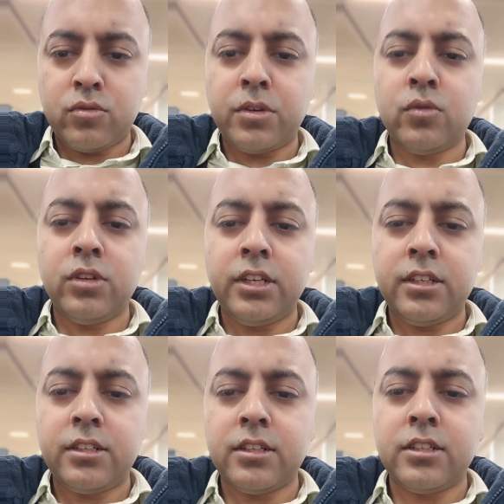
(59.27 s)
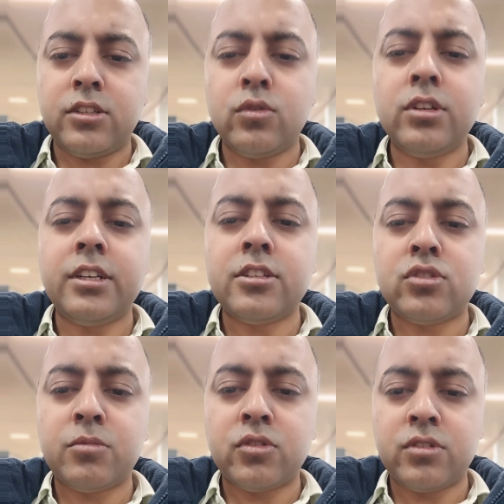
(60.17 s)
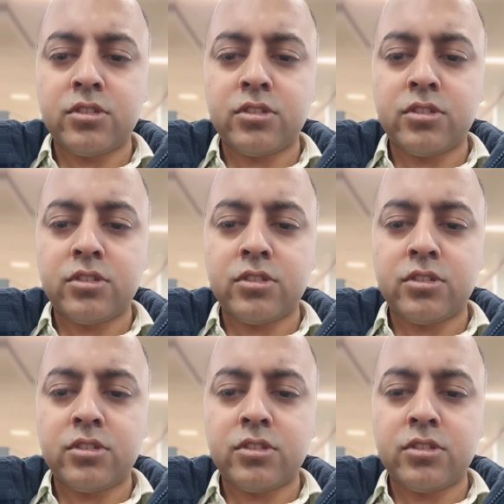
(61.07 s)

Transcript: But it only tells you about the